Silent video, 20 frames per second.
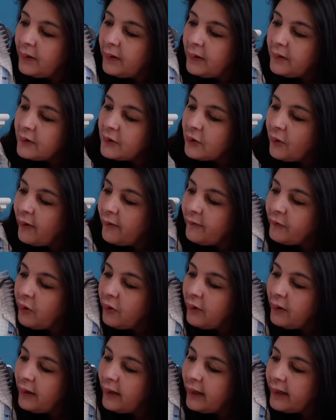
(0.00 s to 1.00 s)
So I've
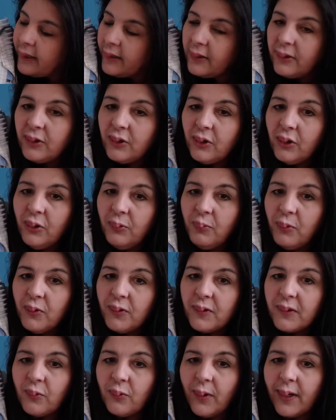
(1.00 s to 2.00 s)
got like 2 more
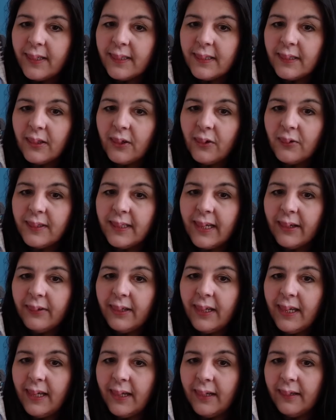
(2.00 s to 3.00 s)
squares to go down
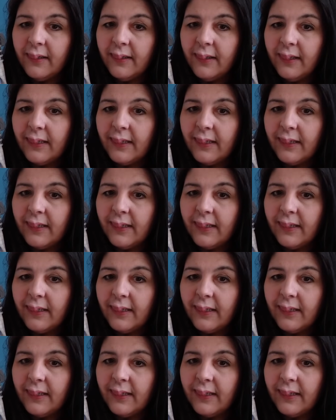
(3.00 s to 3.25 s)
here.